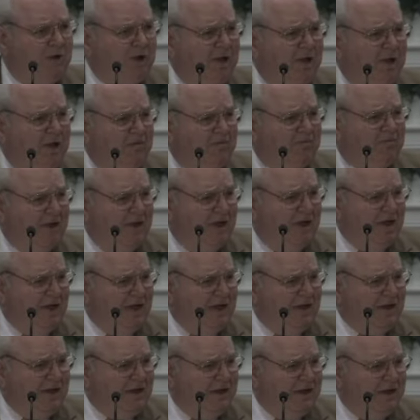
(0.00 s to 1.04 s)
Amen.
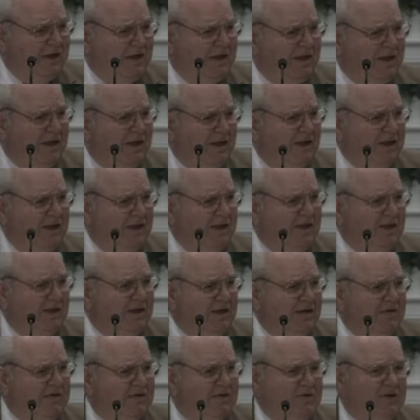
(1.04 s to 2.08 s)

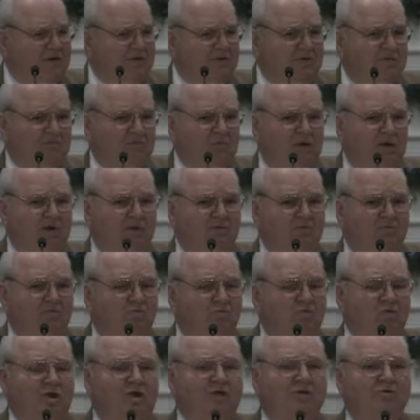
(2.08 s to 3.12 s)
it's been
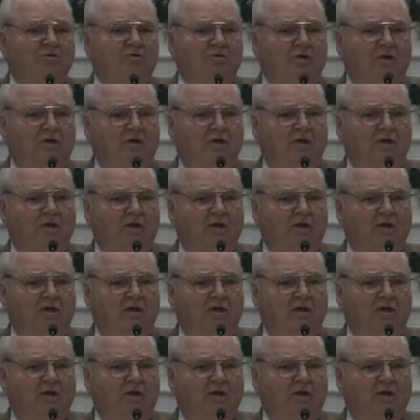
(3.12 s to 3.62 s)
real good.